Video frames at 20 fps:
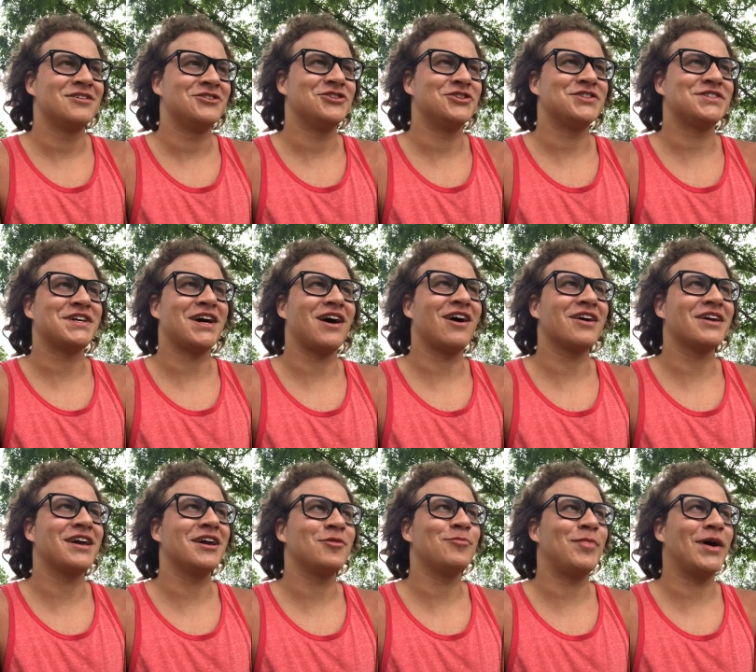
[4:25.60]
just
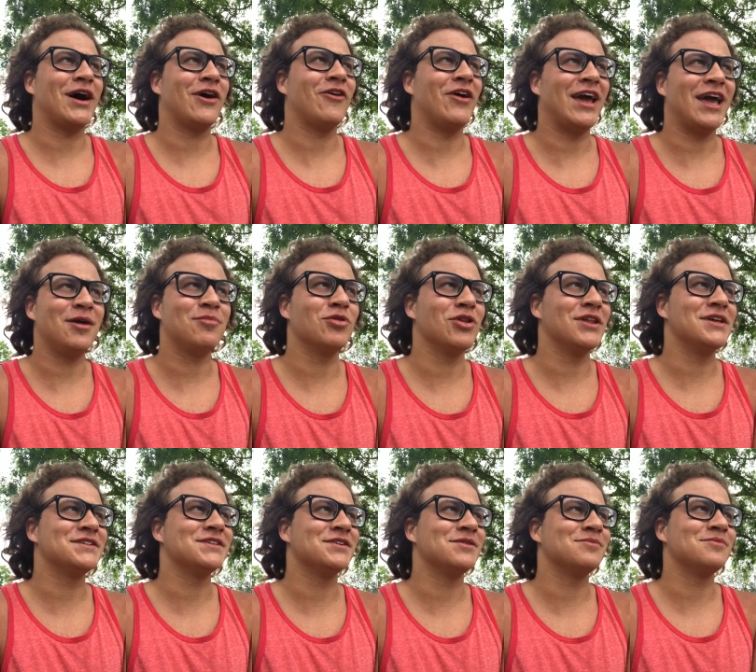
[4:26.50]
talking about
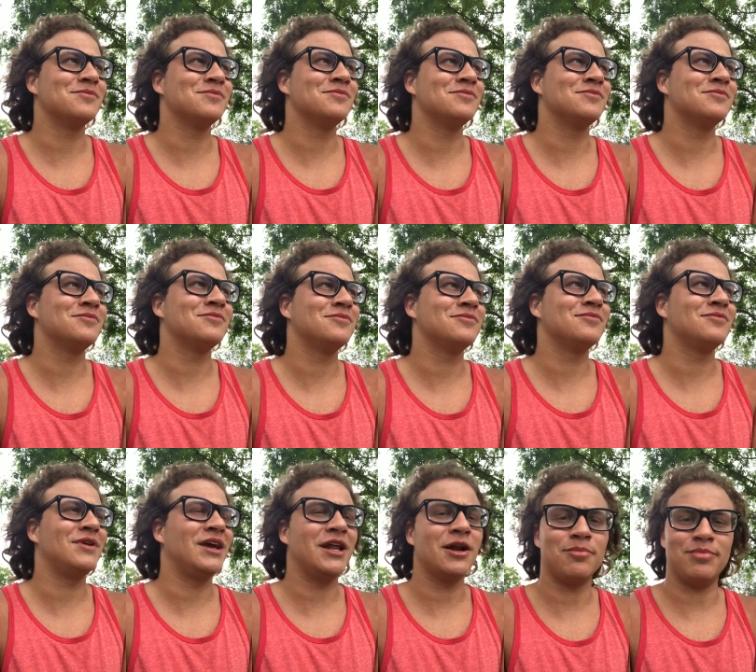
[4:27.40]
ableism
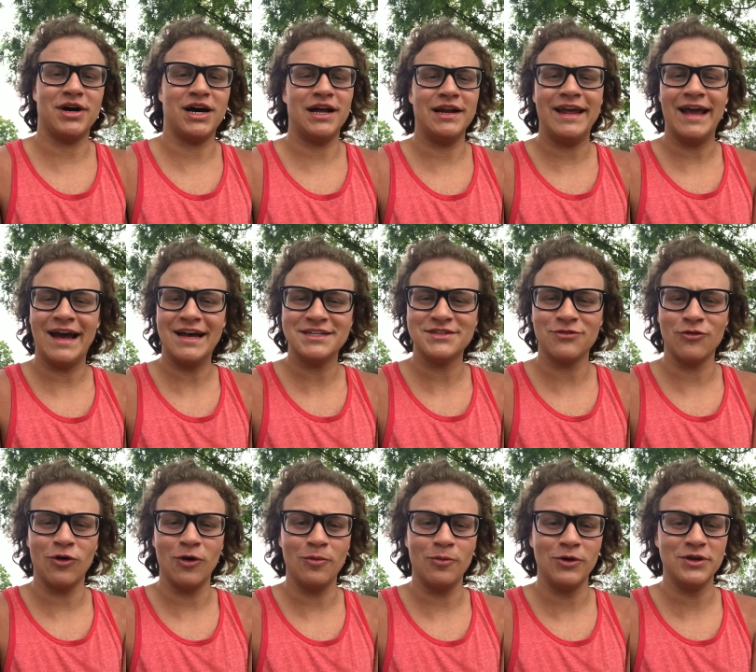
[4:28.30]
in a podcast
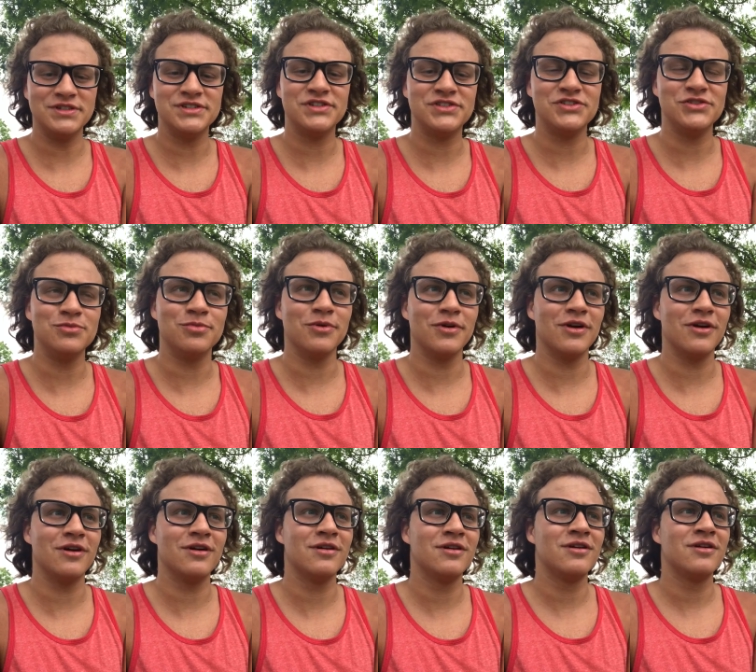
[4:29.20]
form was
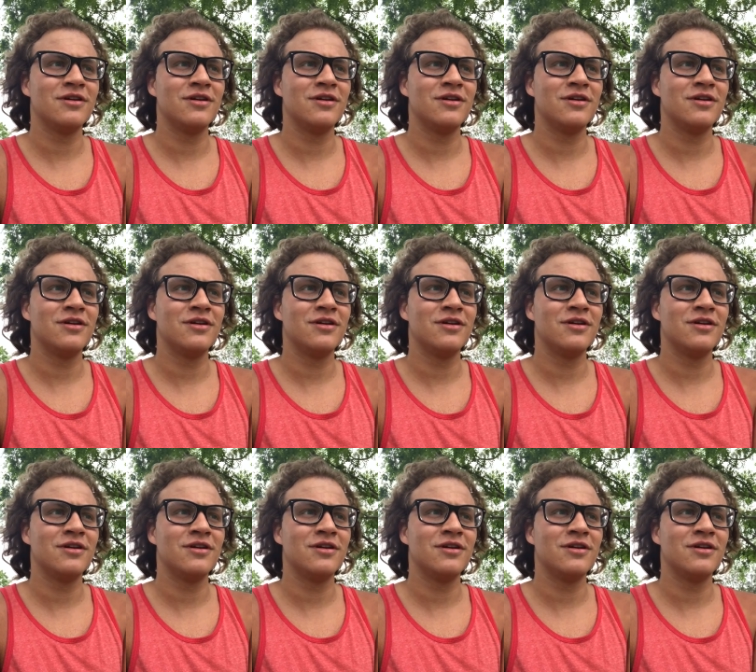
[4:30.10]
super